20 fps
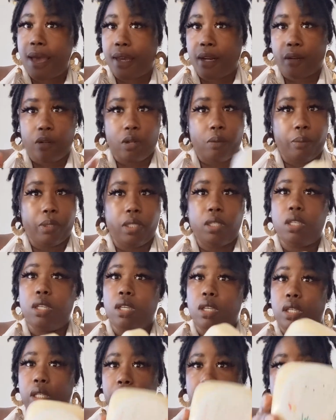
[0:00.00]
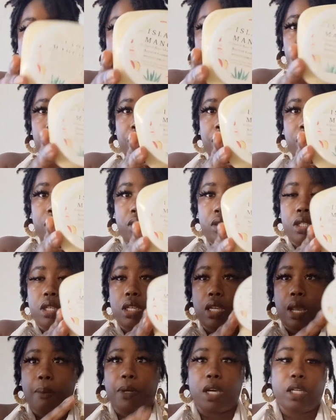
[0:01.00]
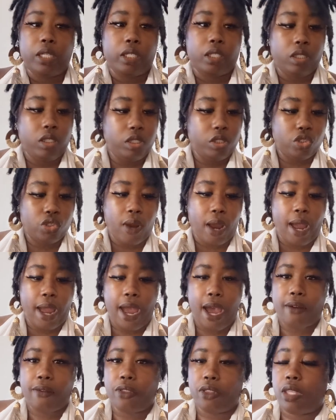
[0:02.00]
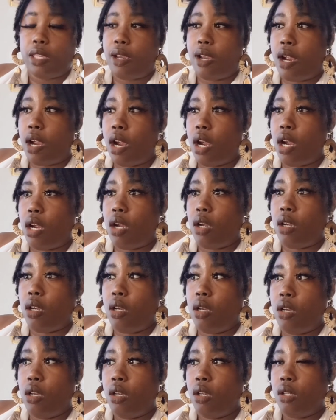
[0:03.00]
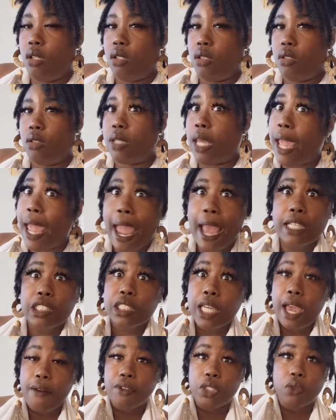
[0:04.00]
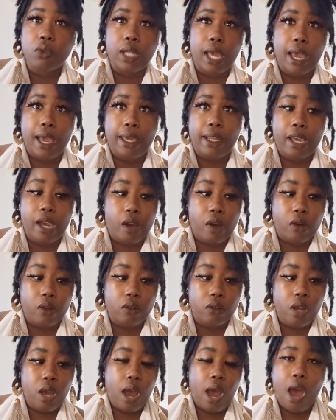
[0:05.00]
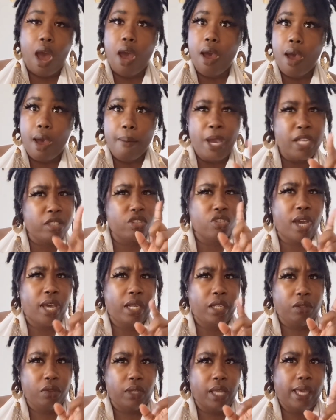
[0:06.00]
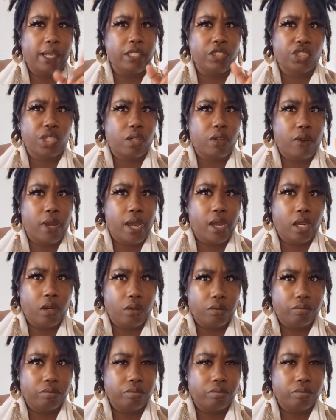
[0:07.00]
I don't know, but this is pretty good. And I'm gonna try out their, they actually have a new line out. I, am gonna have to try a new line, let y'all know how it goes.